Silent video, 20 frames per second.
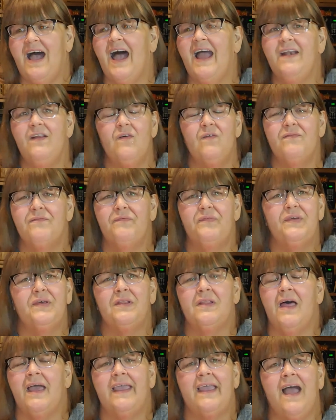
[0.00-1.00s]
I don't
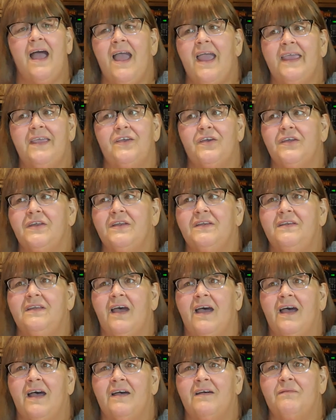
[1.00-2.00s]
feel like I could
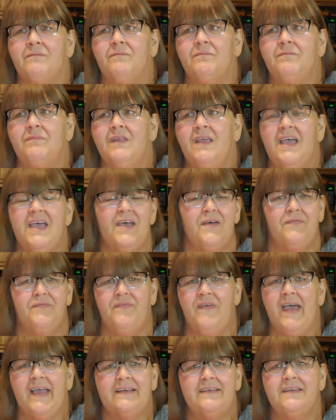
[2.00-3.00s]

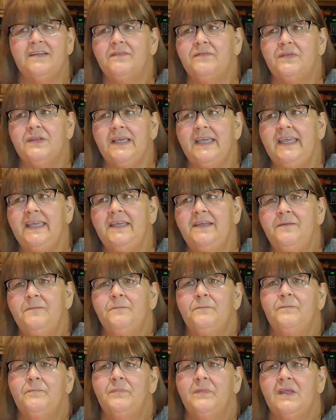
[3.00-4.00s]

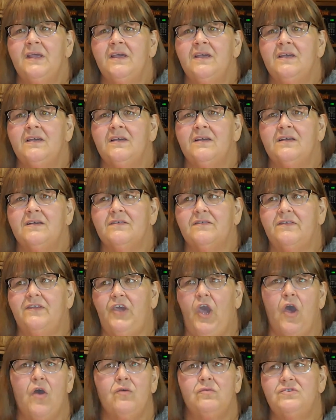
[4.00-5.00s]
effectively
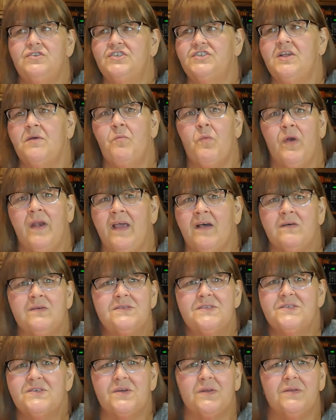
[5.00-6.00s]
coach someone
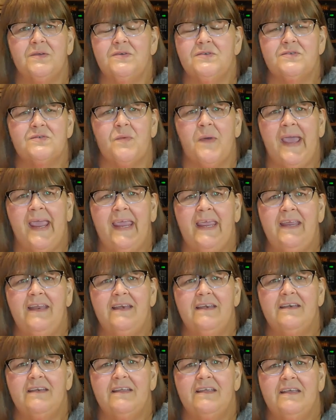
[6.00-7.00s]
else to lose
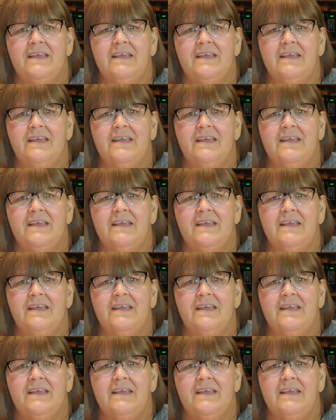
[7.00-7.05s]
weight.